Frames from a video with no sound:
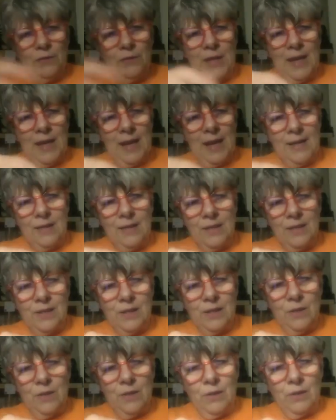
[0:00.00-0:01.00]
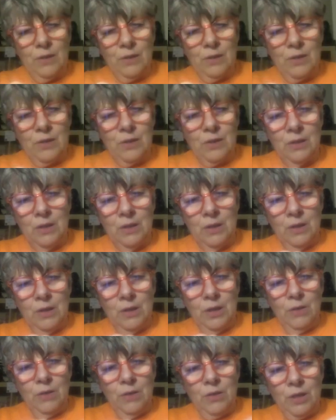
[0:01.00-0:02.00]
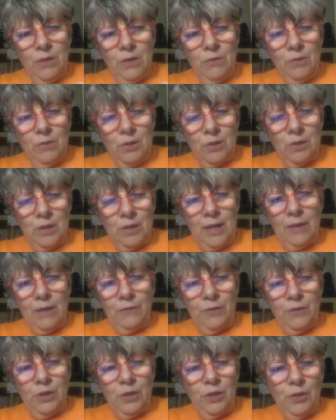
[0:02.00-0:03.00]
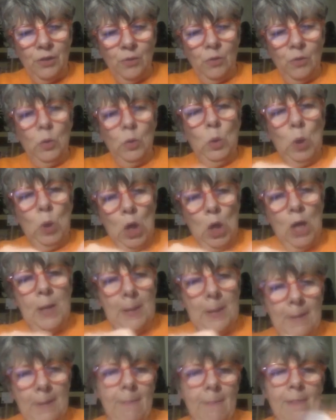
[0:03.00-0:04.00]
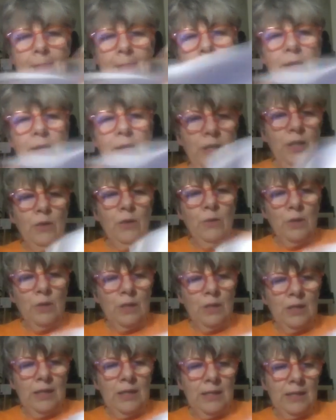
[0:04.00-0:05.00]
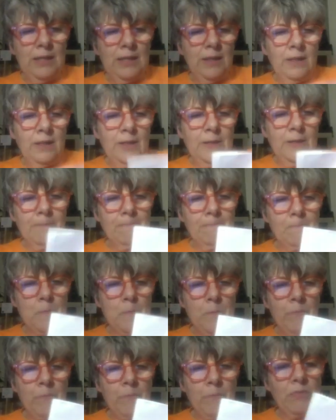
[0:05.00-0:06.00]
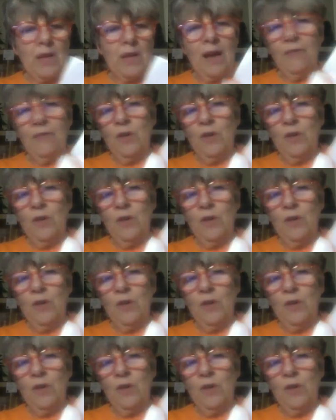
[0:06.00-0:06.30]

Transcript: hands so that you don't have to use scissors. I have no